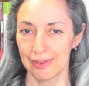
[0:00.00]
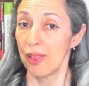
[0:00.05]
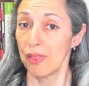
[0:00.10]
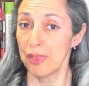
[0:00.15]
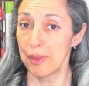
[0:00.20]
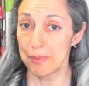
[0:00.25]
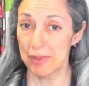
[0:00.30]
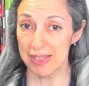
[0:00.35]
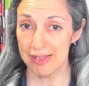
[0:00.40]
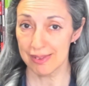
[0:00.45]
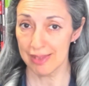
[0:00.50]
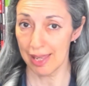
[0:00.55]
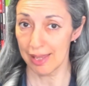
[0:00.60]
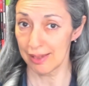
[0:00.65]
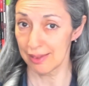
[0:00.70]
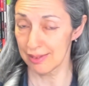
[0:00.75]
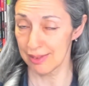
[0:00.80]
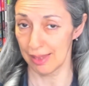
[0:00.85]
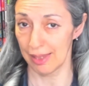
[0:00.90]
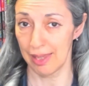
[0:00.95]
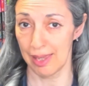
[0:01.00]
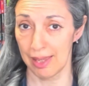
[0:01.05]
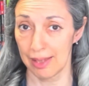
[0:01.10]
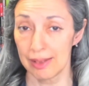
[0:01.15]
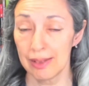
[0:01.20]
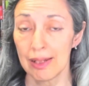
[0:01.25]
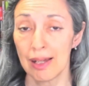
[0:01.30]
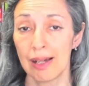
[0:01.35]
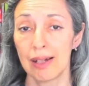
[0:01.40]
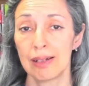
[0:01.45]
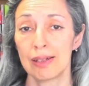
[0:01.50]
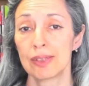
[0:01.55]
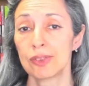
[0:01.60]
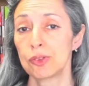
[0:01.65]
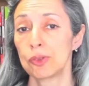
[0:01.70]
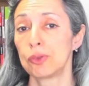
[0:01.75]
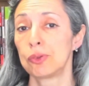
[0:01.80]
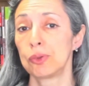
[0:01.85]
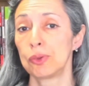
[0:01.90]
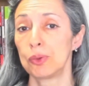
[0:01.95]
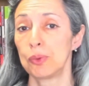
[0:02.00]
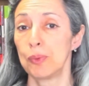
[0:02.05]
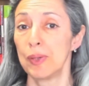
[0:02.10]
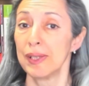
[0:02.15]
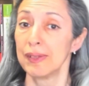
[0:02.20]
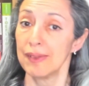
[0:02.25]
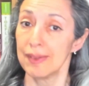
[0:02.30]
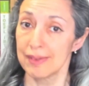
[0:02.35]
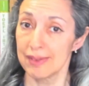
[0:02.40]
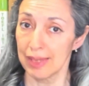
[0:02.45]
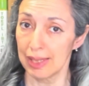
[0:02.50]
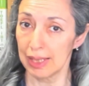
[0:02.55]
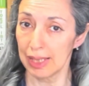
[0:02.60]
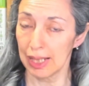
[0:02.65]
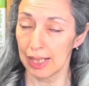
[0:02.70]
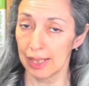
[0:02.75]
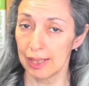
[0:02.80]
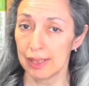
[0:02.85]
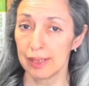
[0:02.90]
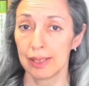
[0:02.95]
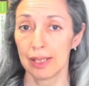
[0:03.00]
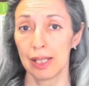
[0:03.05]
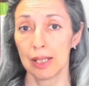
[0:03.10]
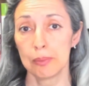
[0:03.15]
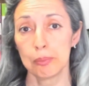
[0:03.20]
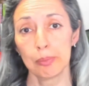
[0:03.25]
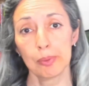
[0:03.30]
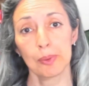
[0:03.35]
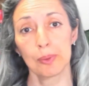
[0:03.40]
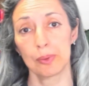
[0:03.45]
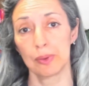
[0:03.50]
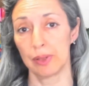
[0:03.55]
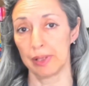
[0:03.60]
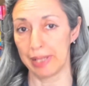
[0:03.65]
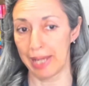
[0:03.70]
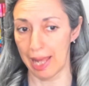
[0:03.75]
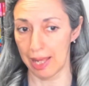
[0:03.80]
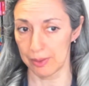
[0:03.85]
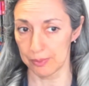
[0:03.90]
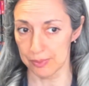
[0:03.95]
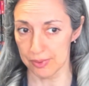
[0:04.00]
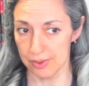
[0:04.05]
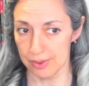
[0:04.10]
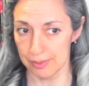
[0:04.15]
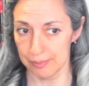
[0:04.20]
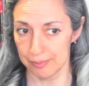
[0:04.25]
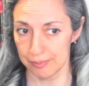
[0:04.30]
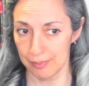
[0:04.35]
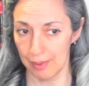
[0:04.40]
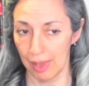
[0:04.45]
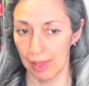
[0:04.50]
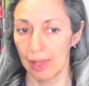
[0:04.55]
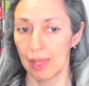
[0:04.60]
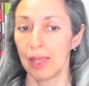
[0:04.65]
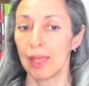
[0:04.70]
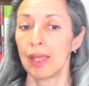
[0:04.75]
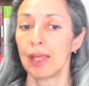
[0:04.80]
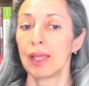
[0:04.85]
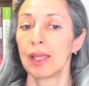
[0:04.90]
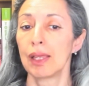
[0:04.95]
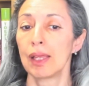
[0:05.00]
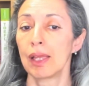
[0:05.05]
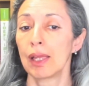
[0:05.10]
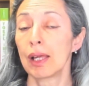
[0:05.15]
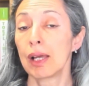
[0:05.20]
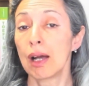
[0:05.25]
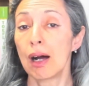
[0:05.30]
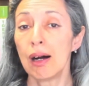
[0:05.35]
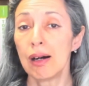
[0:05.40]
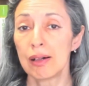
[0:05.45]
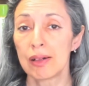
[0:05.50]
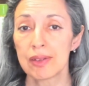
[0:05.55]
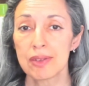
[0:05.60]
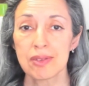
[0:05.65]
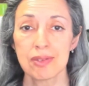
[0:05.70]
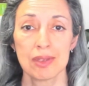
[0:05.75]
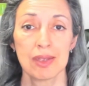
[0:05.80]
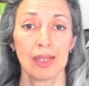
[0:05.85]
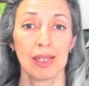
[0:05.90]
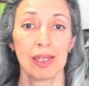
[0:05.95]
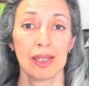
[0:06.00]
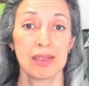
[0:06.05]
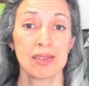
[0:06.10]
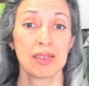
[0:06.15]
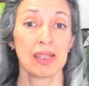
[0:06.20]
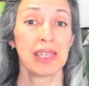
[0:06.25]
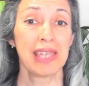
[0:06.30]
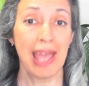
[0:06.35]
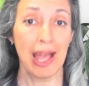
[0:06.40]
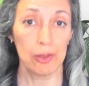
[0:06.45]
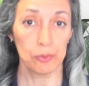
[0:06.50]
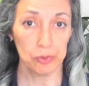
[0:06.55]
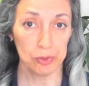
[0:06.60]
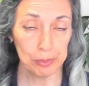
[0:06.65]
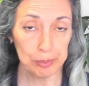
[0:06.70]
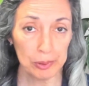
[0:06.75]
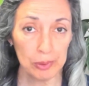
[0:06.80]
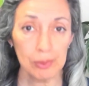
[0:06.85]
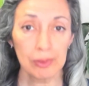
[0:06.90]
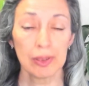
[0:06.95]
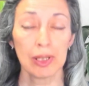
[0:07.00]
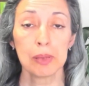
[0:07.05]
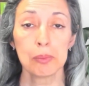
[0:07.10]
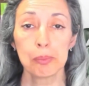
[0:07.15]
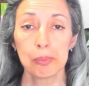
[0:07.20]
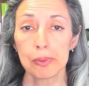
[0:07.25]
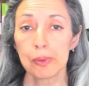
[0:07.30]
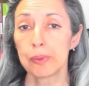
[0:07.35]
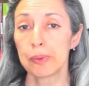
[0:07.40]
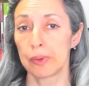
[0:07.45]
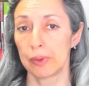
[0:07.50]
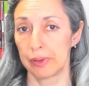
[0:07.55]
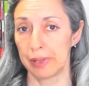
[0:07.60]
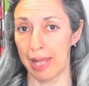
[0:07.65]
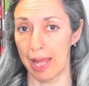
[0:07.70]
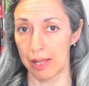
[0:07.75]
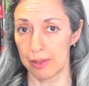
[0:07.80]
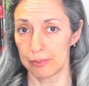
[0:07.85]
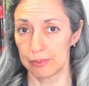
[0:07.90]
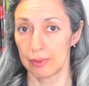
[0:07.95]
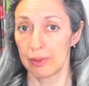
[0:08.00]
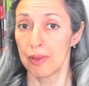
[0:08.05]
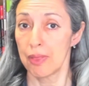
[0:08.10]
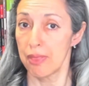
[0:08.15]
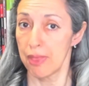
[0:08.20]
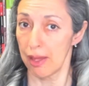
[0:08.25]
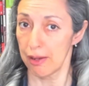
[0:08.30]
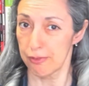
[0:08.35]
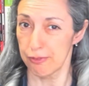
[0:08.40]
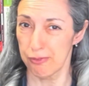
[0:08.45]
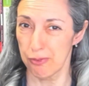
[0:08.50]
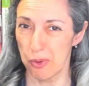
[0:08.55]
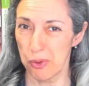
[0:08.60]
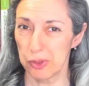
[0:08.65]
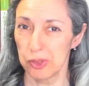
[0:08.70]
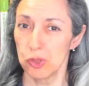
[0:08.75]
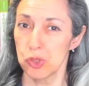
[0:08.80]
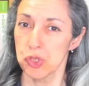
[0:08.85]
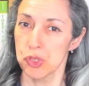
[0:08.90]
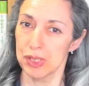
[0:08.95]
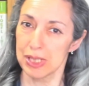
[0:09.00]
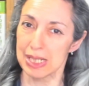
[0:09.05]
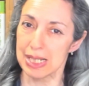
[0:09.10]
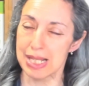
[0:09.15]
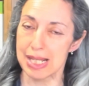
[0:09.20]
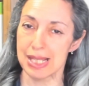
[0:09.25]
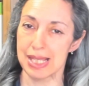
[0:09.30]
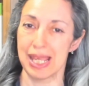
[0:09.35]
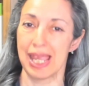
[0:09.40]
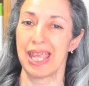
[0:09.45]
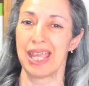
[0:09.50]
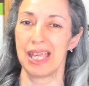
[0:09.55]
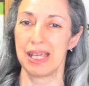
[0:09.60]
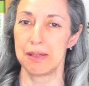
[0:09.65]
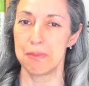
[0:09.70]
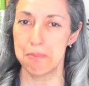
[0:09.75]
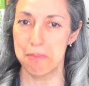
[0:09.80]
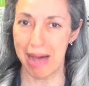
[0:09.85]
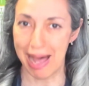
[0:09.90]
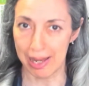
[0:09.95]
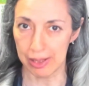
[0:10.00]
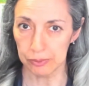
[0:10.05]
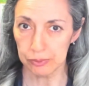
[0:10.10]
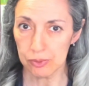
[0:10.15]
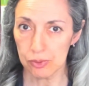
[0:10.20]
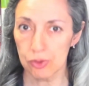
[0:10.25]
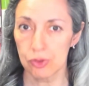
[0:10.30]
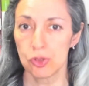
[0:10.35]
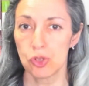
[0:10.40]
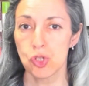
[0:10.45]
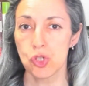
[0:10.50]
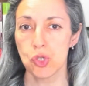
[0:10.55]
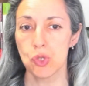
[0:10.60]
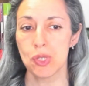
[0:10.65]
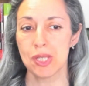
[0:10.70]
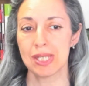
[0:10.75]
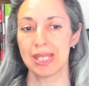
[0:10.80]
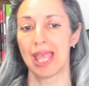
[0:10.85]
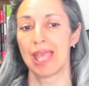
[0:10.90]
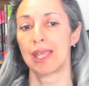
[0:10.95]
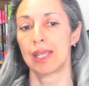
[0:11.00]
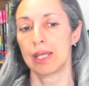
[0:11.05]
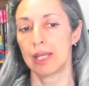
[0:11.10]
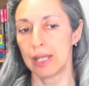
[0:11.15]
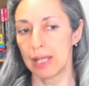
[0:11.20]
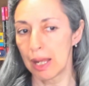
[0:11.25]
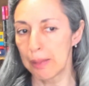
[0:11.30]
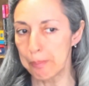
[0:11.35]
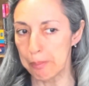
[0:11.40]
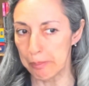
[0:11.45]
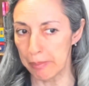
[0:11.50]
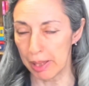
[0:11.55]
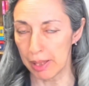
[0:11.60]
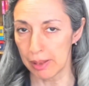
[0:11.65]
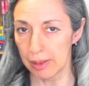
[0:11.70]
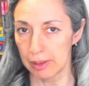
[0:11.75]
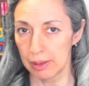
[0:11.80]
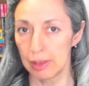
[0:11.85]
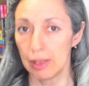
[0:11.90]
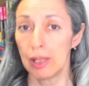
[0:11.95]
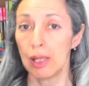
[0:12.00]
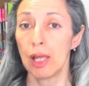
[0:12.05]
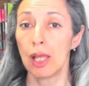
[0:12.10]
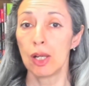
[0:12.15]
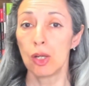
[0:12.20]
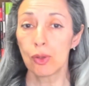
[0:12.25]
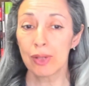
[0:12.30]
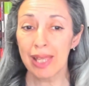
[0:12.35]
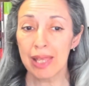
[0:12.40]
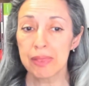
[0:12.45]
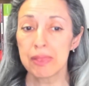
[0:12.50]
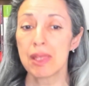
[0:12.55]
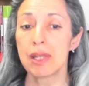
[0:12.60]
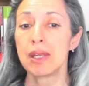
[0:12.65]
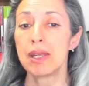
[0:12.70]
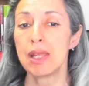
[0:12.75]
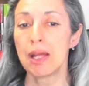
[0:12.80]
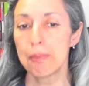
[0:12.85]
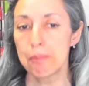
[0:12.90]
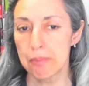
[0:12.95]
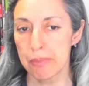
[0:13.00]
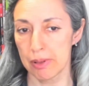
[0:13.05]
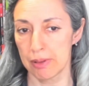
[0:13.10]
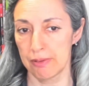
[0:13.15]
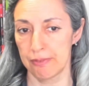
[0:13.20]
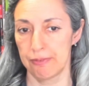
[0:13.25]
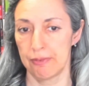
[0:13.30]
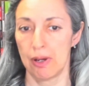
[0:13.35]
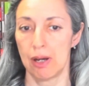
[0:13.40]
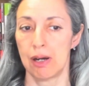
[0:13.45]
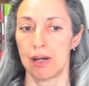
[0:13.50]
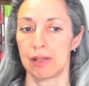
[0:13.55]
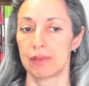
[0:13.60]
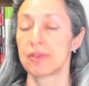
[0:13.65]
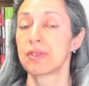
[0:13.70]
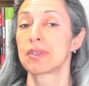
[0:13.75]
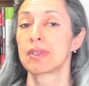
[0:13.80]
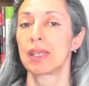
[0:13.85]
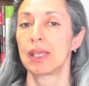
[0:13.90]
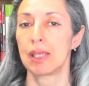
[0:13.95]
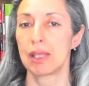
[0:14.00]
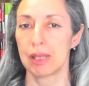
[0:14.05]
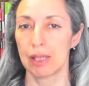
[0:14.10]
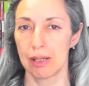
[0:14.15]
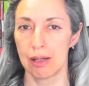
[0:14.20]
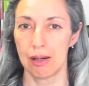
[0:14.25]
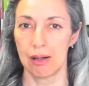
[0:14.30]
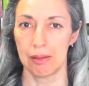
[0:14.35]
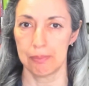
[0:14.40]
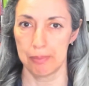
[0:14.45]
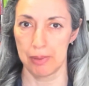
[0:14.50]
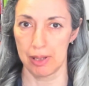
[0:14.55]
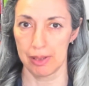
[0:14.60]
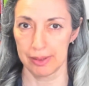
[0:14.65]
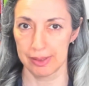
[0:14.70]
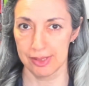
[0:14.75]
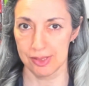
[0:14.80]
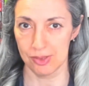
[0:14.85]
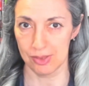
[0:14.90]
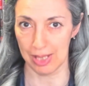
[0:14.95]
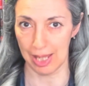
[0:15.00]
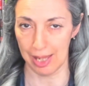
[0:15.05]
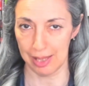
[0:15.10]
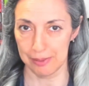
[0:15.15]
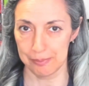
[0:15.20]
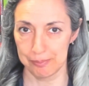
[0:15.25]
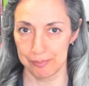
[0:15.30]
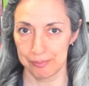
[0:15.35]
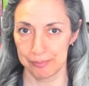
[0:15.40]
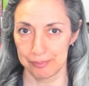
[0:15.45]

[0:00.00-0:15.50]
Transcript: The mistakes again are to do with singular and plural nouns. Cars is a countable and plural noun. Therefore, you shouldn't say amount, you should say number. Look at the number of cars in the car park today.